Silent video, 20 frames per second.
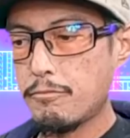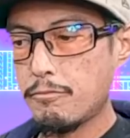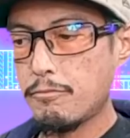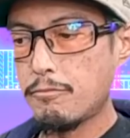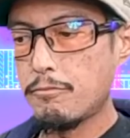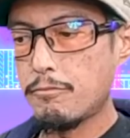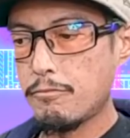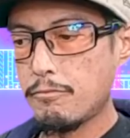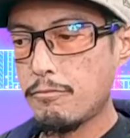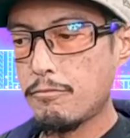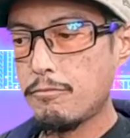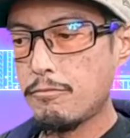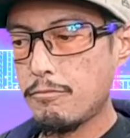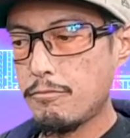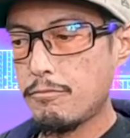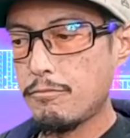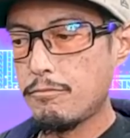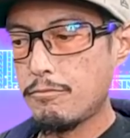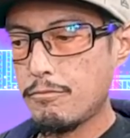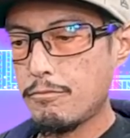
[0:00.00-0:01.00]

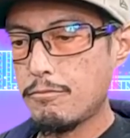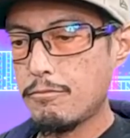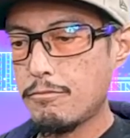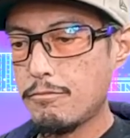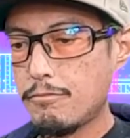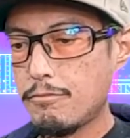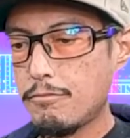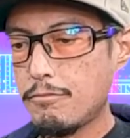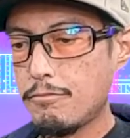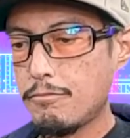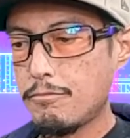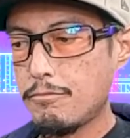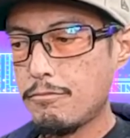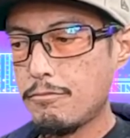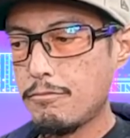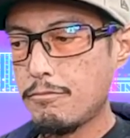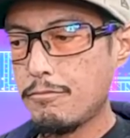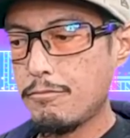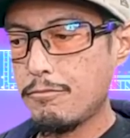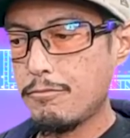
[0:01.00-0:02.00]

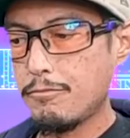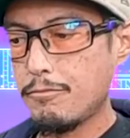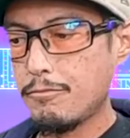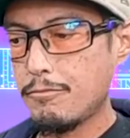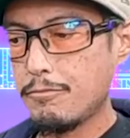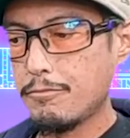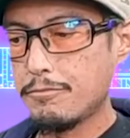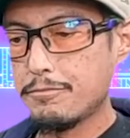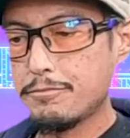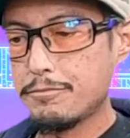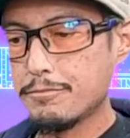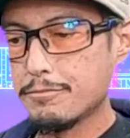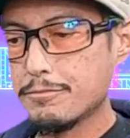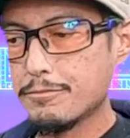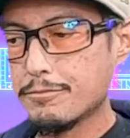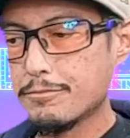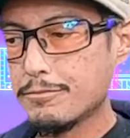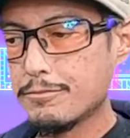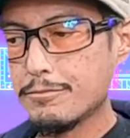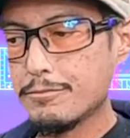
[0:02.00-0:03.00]

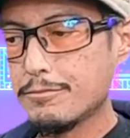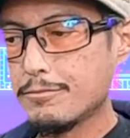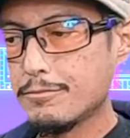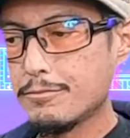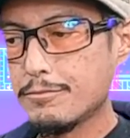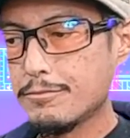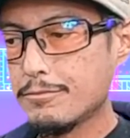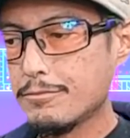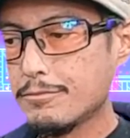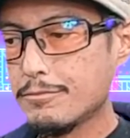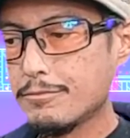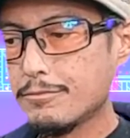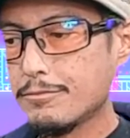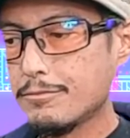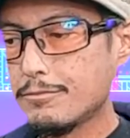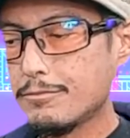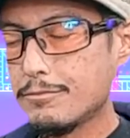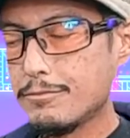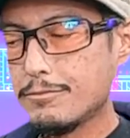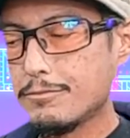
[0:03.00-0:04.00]

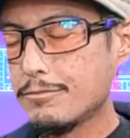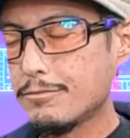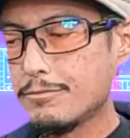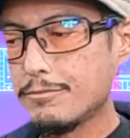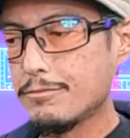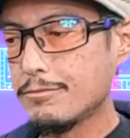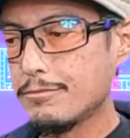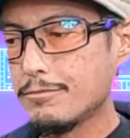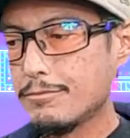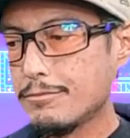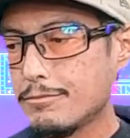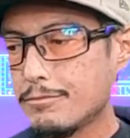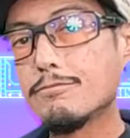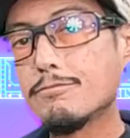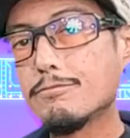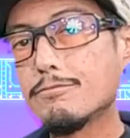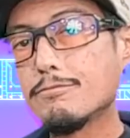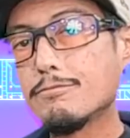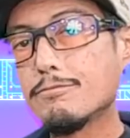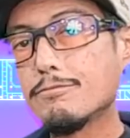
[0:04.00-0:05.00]

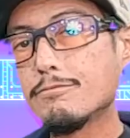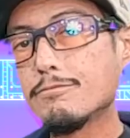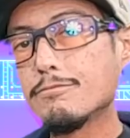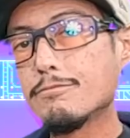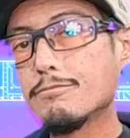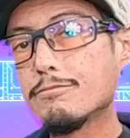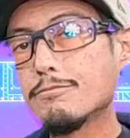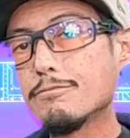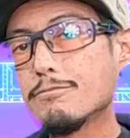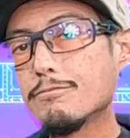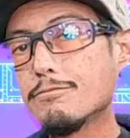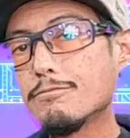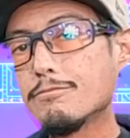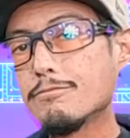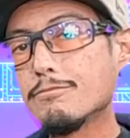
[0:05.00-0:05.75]
(not speaking)